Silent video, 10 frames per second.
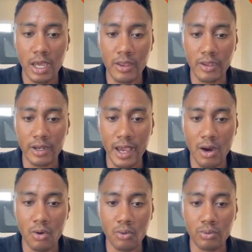And then
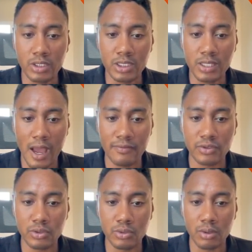now we just have
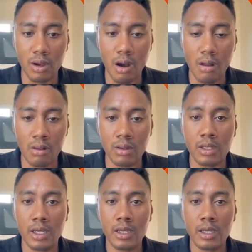to call,